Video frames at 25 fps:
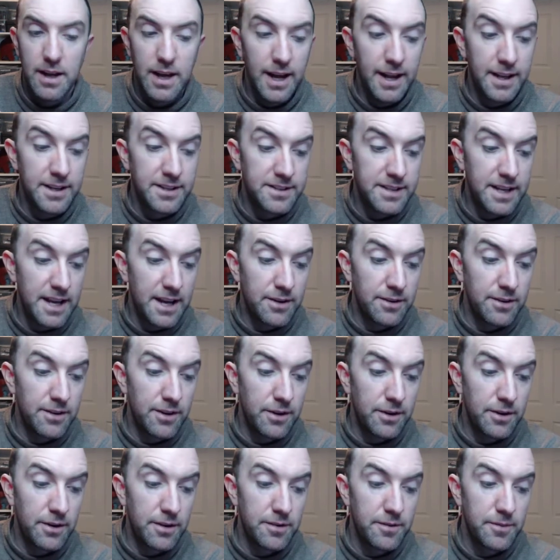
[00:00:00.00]
and
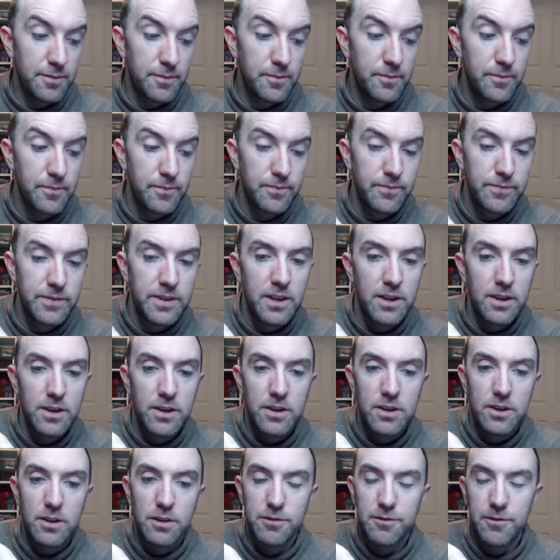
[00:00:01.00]
download it,
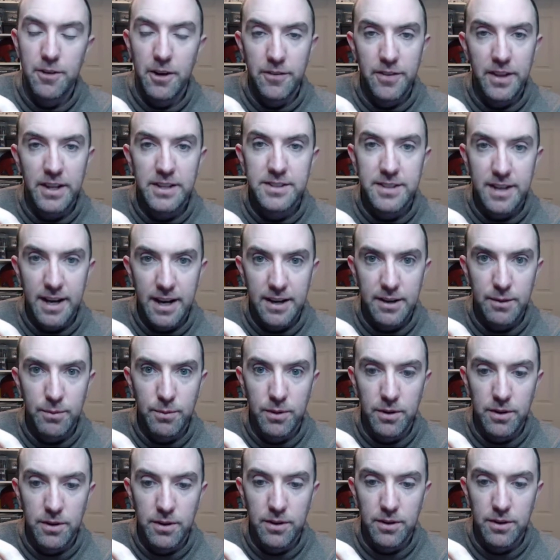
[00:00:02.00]
you'll find that data
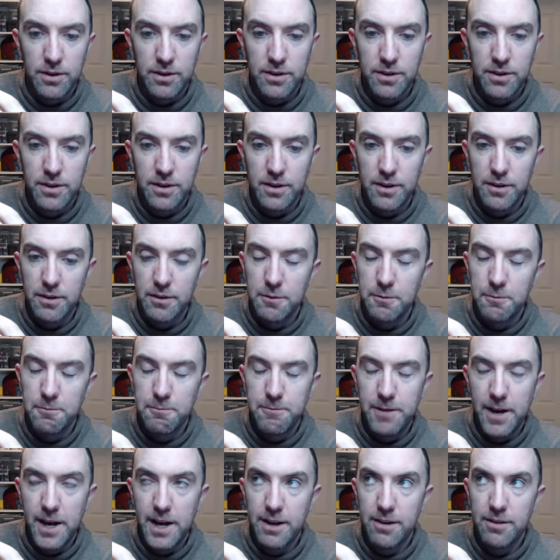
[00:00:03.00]
will look
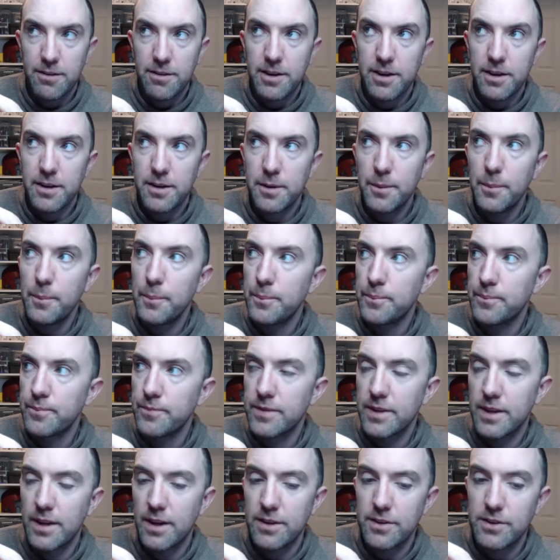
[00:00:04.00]
very,
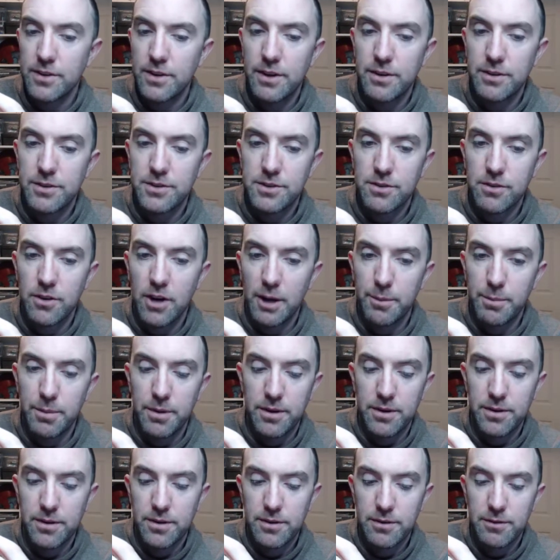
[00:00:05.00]
I don't know how to describe
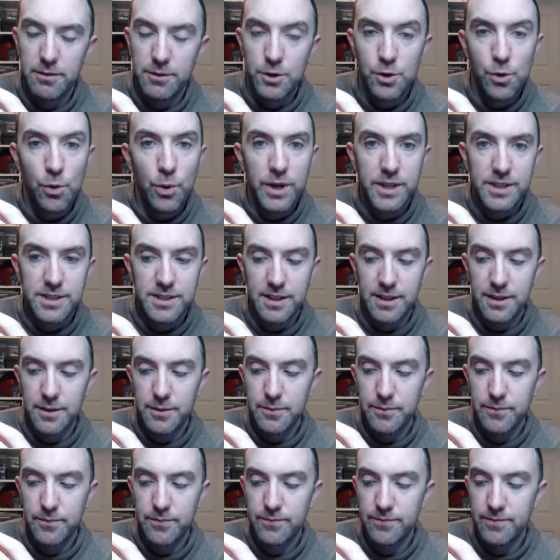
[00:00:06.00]
it, noisy.
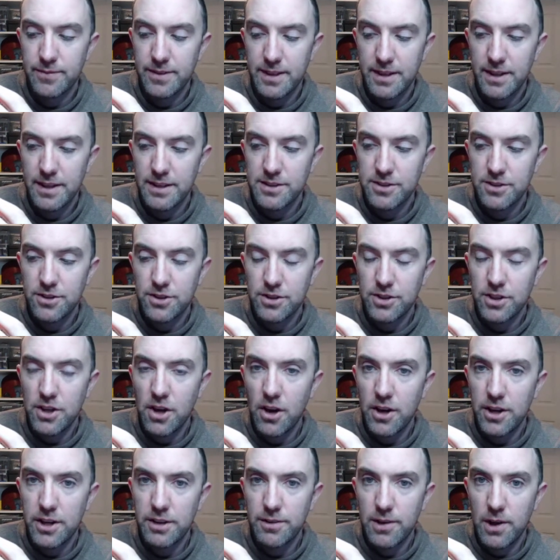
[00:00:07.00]
It's just
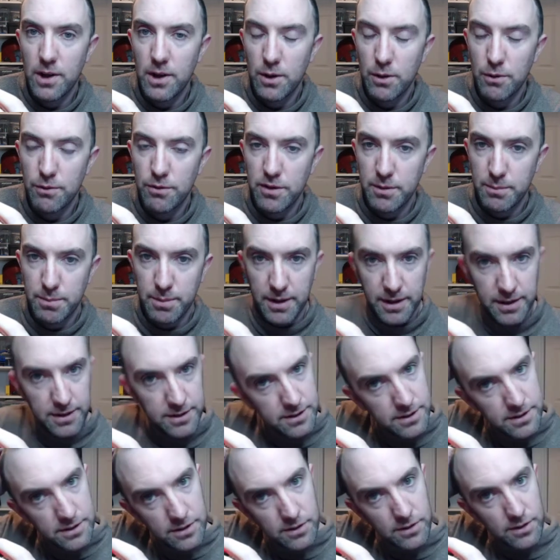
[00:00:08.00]
kind of all over the
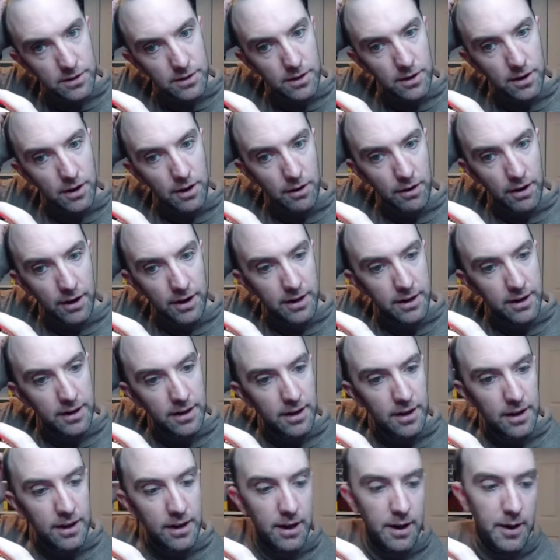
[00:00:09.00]
place. All right.
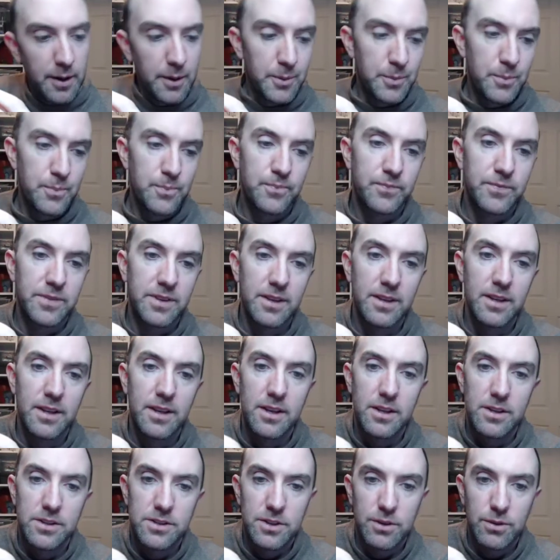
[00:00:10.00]
Um,
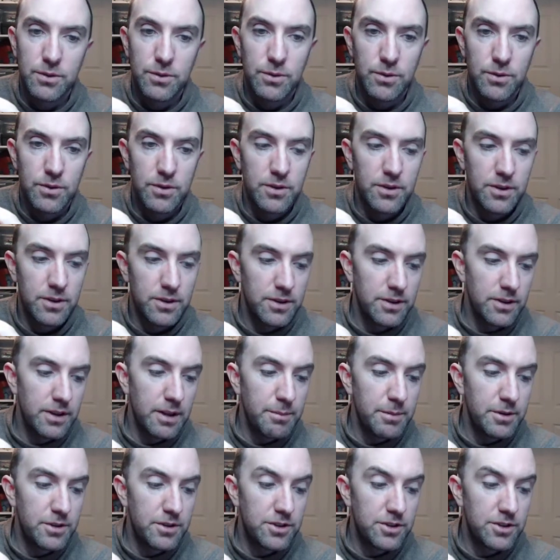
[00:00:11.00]
so let me